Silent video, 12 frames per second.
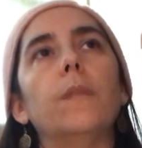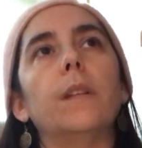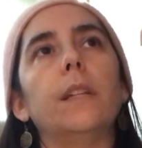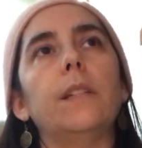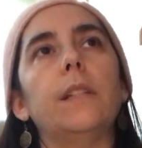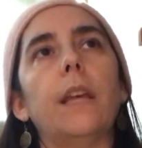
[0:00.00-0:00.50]

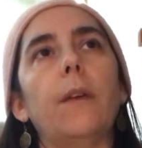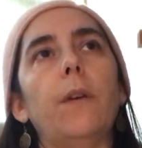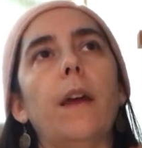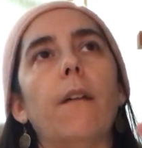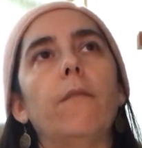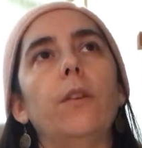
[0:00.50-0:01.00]
let's say we
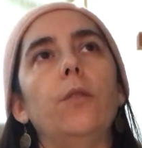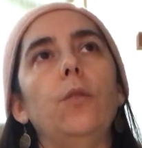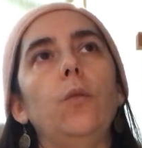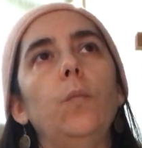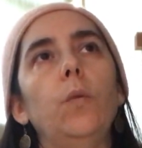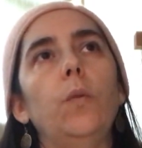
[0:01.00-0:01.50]
have a
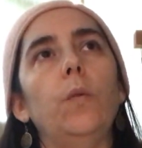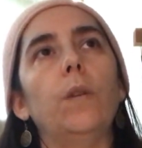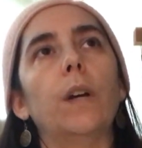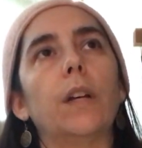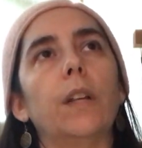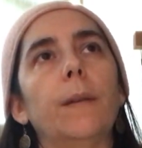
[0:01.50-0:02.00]
new moon
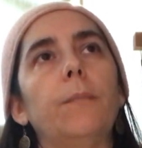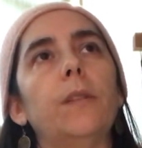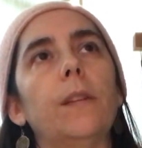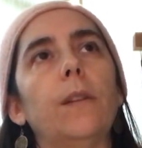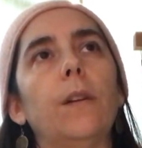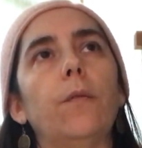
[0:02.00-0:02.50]
eclipse
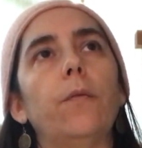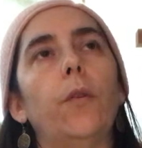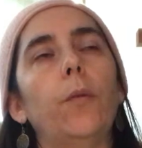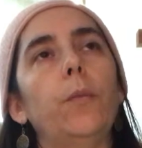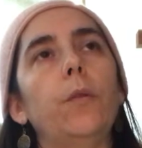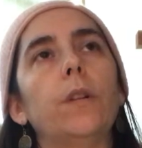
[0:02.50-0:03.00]
and then a
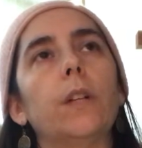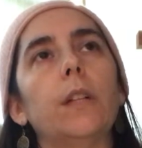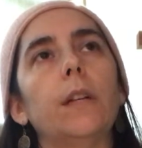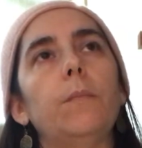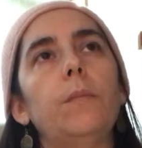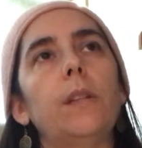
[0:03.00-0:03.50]
full moon
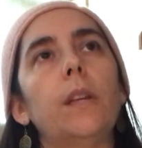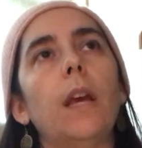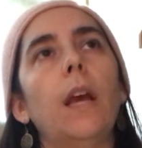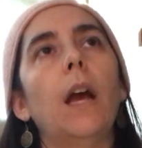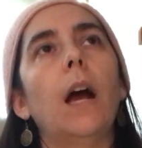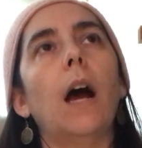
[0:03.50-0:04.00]
eclipse.
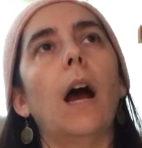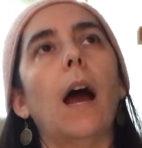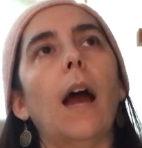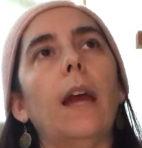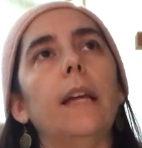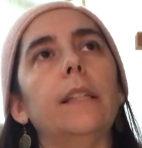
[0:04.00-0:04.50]

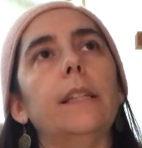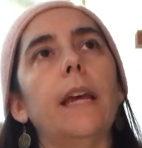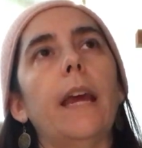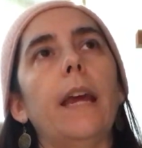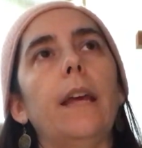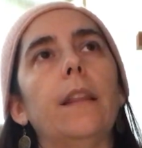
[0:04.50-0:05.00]
I
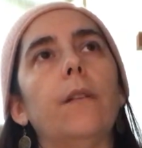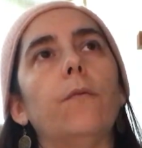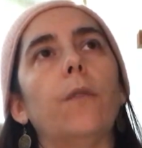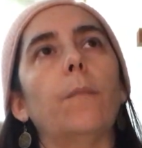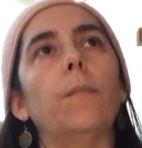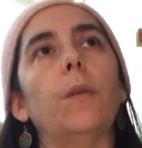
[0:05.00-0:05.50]
say that
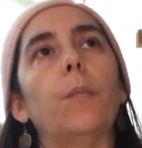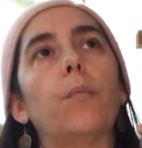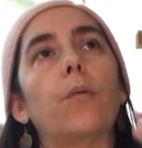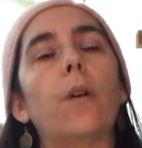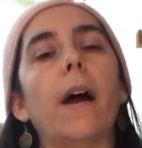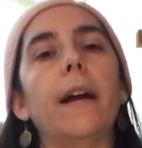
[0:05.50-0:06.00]
from the
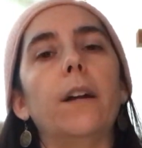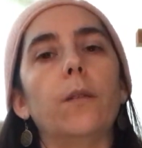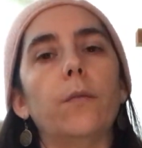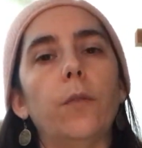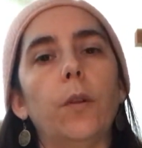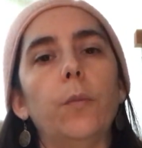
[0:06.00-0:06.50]
prior
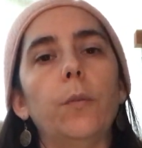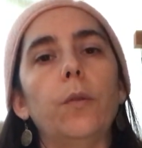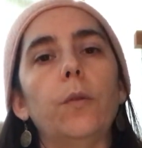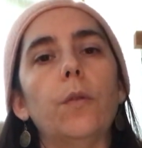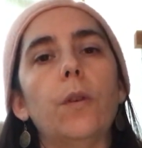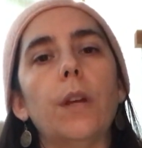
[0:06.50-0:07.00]
full
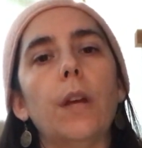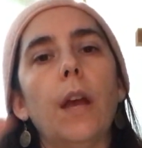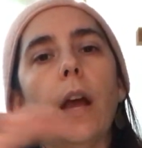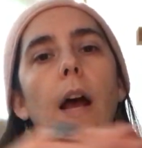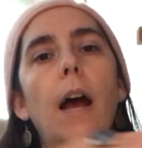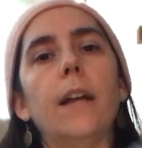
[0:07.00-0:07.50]
moon
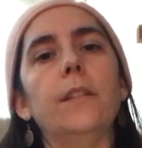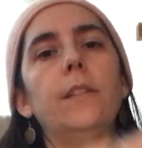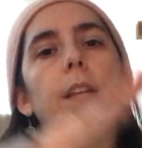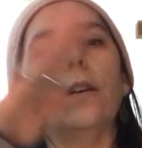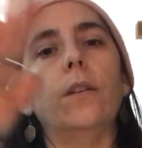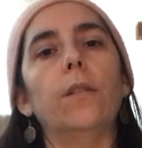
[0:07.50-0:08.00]

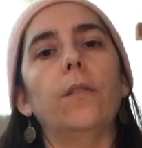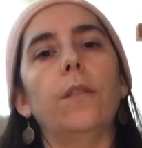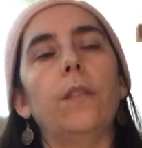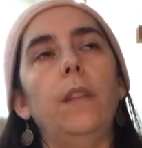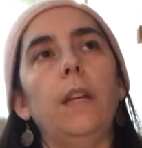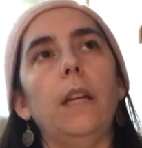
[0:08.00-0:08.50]
until
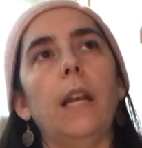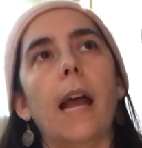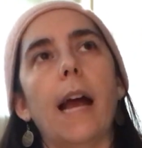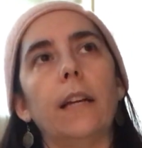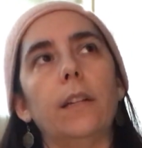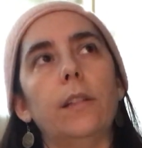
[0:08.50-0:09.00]
the
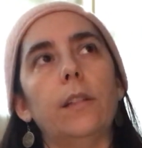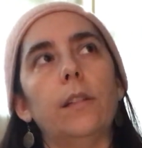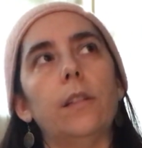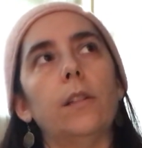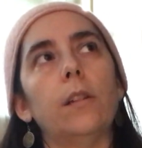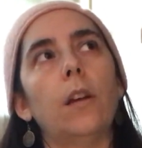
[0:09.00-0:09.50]

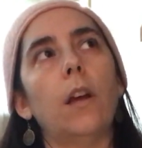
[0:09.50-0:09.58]
next